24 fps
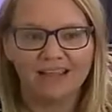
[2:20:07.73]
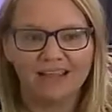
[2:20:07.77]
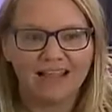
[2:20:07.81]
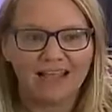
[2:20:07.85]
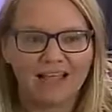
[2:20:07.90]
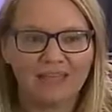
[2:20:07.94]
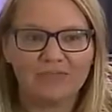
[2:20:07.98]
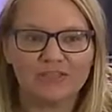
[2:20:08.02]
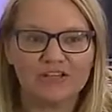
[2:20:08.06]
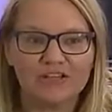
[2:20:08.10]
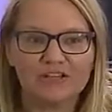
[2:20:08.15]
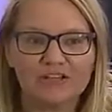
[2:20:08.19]

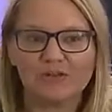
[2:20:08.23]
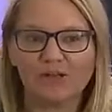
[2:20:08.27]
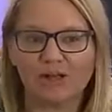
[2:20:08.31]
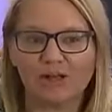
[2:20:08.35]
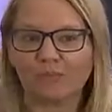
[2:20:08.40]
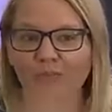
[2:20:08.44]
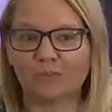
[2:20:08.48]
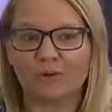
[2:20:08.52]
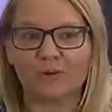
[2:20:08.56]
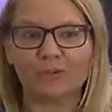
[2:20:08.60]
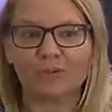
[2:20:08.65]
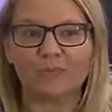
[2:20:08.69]
and then you got to
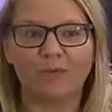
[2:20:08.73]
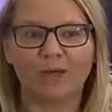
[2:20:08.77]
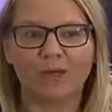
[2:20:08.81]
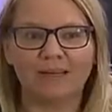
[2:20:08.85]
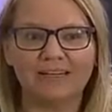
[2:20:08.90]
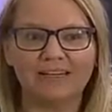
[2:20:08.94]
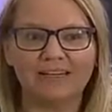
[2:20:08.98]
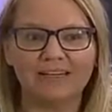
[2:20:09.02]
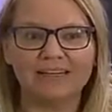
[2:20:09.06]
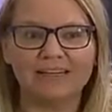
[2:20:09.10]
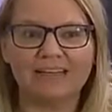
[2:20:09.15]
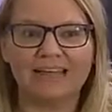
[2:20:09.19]

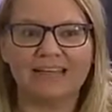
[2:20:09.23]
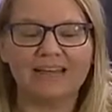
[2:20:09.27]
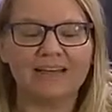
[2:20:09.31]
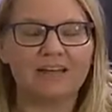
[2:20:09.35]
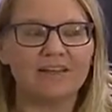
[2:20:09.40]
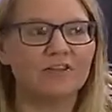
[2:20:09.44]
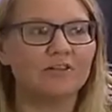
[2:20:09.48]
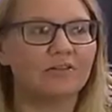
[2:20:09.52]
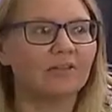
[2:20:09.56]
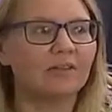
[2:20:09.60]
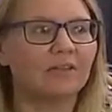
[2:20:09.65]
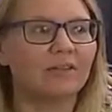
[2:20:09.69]
rewind it
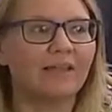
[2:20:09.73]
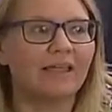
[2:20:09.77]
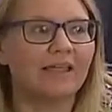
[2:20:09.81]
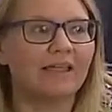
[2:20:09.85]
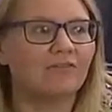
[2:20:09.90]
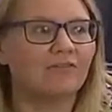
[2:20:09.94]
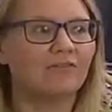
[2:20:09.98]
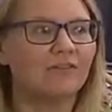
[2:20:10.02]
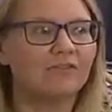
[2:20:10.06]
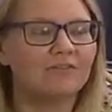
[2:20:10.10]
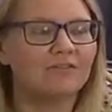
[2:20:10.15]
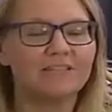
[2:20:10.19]
again.
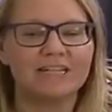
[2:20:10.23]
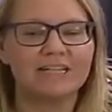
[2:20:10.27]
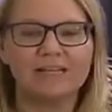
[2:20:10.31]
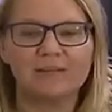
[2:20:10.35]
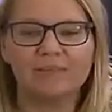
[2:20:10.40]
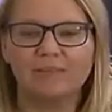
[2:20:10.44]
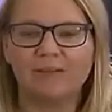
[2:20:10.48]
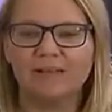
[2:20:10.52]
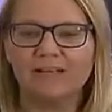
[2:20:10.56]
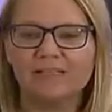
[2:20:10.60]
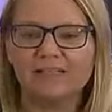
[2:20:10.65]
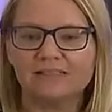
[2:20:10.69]
Like 15
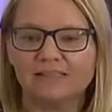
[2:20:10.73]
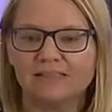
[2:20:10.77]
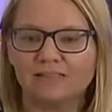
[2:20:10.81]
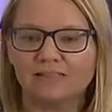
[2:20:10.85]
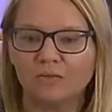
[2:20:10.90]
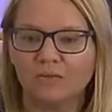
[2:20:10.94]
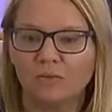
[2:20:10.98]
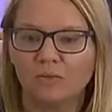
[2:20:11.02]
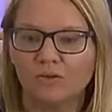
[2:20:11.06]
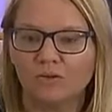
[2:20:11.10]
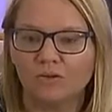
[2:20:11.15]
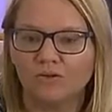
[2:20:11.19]
minutes
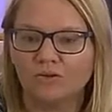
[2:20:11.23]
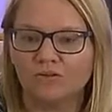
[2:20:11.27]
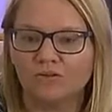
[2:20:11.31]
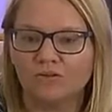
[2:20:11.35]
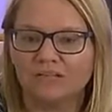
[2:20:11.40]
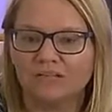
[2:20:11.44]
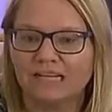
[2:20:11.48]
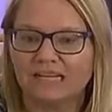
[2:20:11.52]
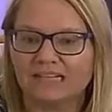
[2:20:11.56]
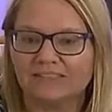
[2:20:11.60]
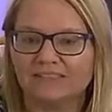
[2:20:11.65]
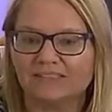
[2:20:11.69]
will,
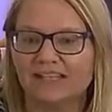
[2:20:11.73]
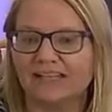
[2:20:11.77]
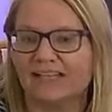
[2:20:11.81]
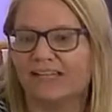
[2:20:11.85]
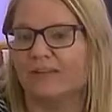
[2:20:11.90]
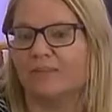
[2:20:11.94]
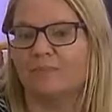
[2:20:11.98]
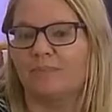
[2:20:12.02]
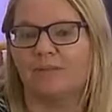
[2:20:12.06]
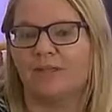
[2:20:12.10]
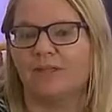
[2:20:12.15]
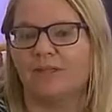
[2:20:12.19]
it's like an
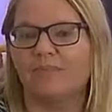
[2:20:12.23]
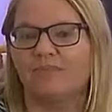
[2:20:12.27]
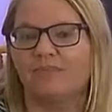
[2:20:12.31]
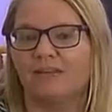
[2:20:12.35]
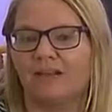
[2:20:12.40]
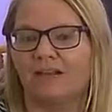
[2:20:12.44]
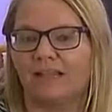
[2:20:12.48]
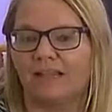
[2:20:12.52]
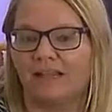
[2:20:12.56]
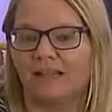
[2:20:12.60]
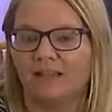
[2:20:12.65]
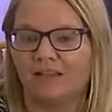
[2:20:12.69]

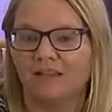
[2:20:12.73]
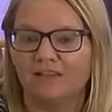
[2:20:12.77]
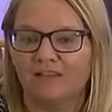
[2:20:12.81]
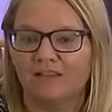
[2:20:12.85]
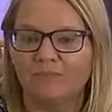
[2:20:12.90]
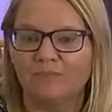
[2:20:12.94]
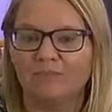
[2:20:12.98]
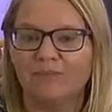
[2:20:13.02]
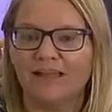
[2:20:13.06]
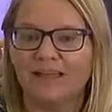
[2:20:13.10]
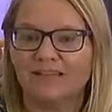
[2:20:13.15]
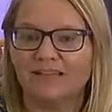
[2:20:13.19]
epiphany,
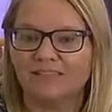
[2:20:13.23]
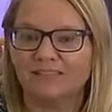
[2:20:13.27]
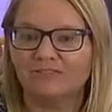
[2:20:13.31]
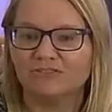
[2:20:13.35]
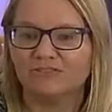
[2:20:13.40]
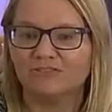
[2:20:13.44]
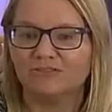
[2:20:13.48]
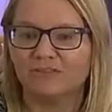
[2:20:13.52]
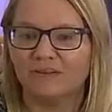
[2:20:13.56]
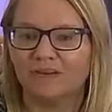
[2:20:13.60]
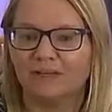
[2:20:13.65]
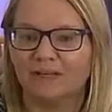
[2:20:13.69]
massive
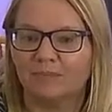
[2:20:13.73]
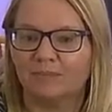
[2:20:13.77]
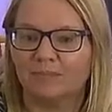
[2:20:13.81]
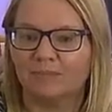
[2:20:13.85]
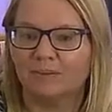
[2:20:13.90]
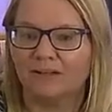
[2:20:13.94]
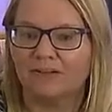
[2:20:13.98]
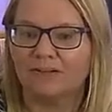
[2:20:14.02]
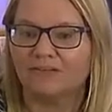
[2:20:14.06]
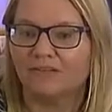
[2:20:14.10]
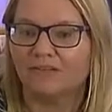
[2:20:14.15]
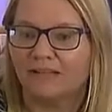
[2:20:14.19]
fucking
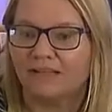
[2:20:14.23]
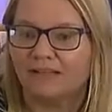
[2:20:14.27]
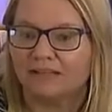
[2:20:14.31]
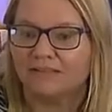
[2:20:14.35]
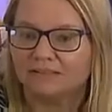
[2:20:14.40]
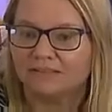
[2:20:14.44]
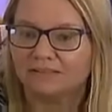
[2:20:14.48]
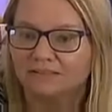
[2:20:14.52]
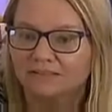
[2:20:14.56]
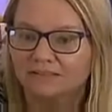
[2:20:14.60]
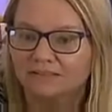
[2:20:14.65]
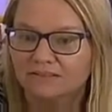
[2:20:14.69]

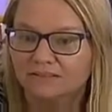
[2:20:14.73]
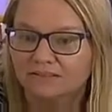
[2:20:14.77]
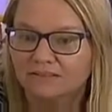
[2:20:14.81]
epiphanies.